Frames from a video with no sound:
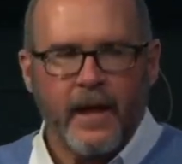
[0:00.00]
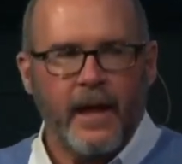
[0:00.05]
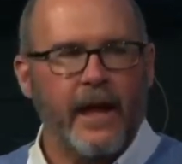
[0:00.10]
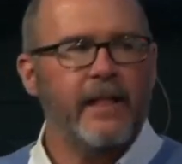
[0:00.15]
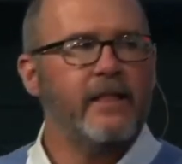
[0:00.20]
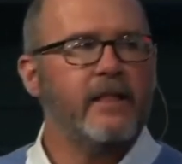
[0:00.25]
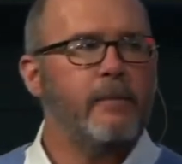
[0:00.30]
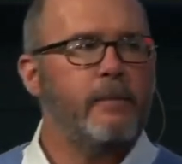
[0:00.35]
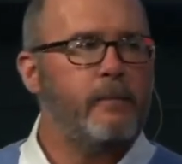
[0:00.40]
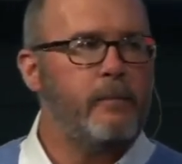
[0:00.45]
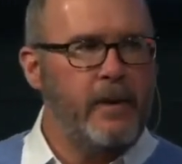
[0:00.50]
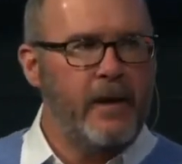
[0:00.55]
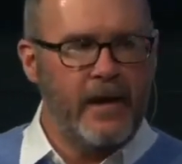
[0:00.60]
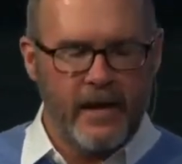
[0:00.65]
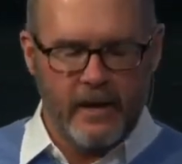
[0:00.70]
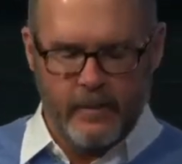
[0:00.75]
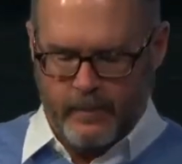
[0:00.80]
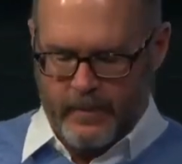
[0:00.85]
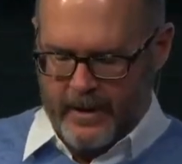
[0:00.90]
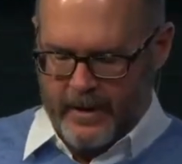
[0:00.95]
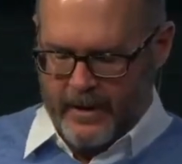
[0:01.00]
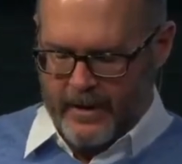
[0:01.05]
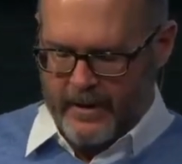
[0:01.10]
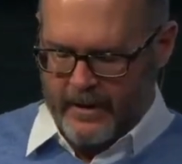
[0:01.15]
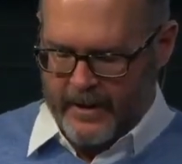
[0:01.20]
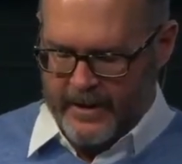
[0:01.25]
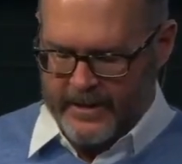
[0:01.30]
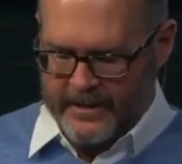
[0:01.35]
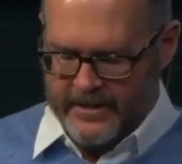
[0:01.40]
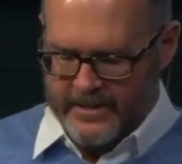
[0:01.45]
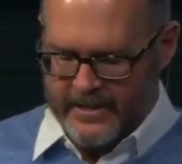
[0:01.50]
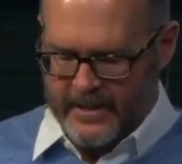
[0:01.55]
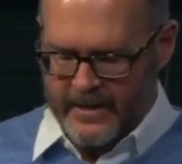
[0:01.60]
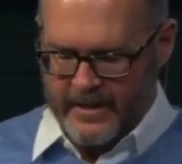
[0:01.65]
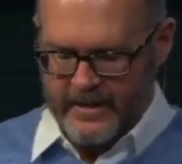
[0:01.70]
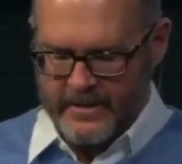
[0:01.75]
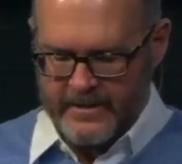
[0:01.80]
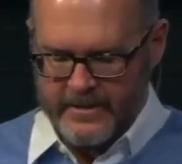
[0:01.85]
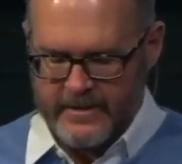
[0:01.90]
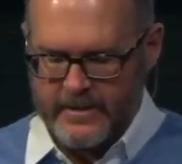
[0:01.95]
In the pig pen, he
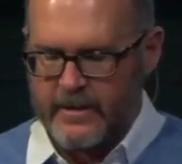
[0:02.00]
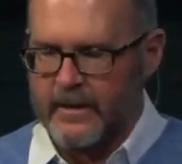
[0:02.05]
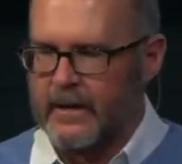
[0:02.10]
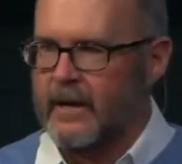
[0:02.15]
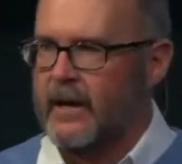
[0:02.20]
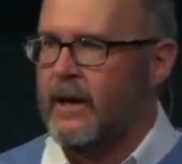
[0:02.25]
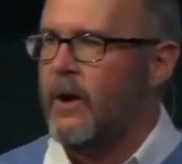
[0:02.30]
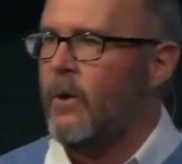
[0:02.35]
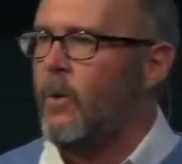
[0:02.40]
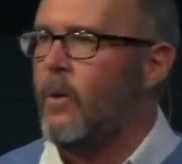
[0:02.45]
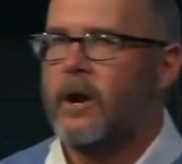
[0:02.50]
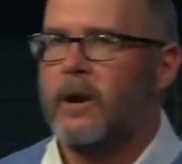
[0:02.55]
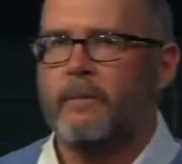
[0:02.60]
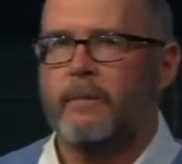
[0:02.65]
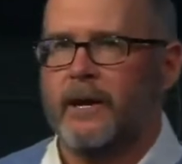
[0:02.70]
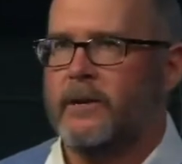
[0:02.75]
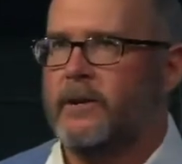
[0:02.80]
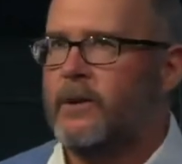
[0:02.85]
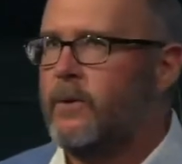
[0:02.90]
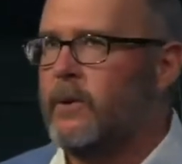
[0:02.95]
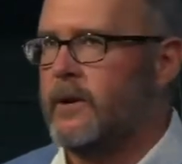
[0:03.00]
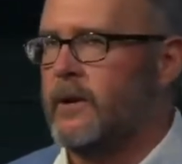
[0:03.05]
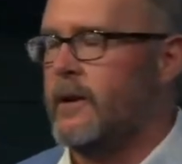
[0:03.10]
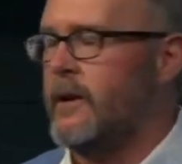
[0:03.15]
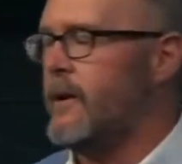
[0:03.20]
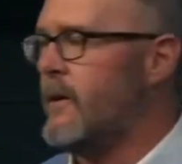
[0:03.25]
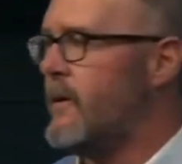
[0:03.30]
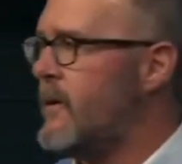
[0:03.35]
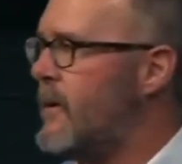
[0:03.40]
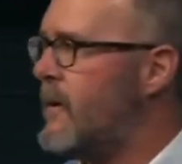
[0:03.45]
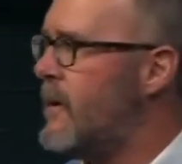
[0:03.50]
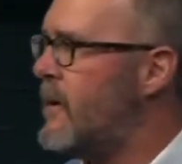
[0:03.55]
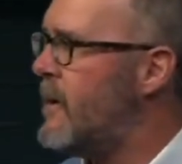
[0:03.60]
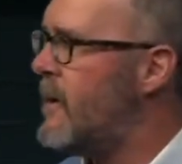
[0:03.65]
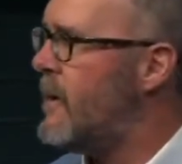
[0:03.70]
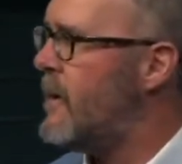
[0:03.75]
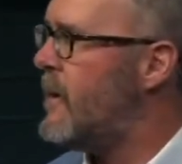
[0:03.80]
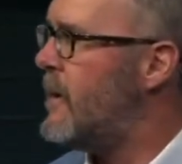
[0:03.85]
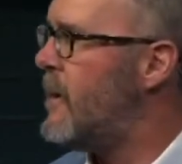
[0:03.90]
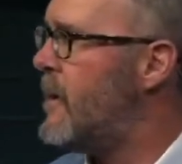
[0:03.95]
says, what am I doing here?
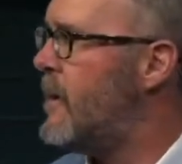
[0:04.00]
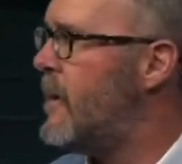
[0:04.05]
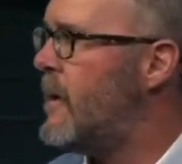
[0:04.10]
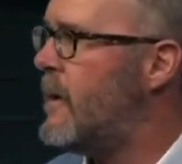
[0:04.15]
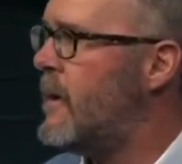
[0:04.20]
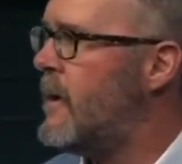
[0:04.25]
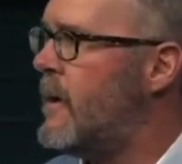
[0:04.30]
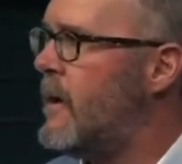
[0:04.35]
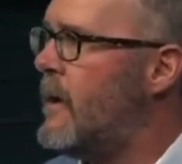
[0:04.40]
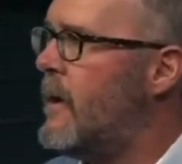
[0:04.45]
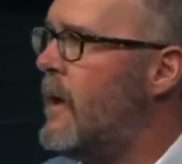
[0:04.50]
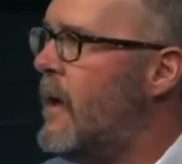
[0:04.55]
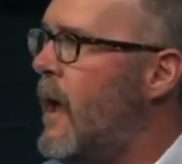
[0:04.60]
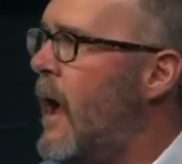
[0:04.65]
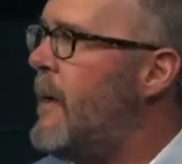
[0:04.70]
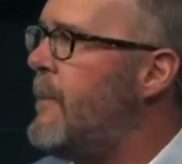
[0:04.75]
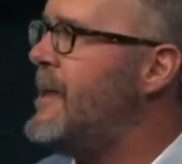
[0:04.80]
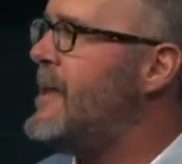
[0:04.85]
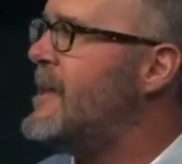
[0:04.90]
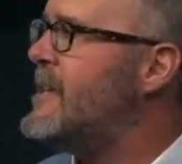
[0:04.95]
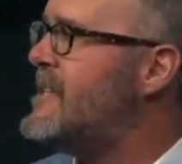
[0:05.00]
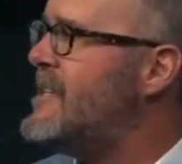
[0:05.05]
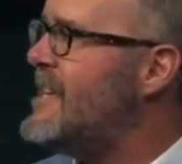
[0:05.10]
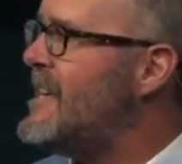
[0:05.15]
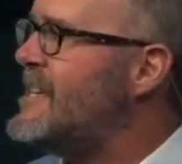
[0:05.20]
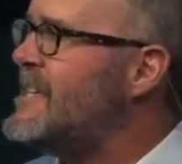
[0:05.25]
I mean, is